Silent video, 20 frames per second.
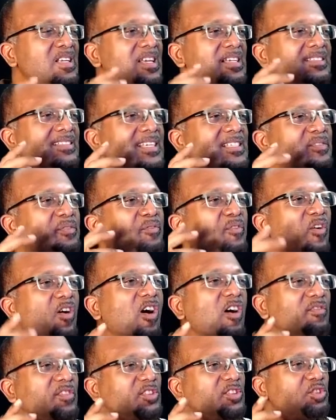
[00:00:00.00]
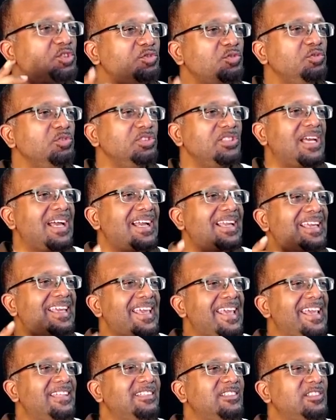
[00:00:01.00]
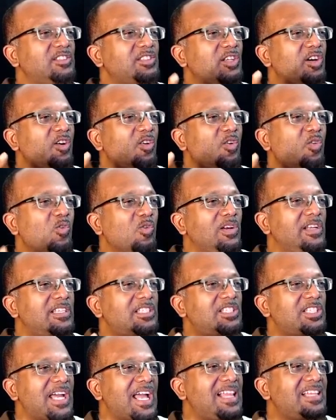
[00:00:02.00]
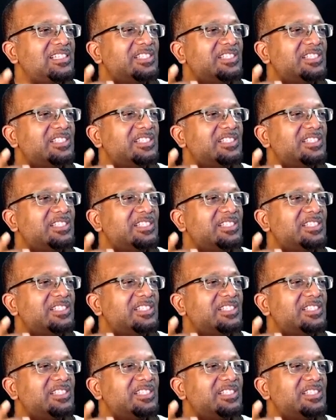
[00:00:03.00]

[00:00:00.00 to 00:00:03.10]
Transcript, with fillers: It says, For of a truth, against your holy child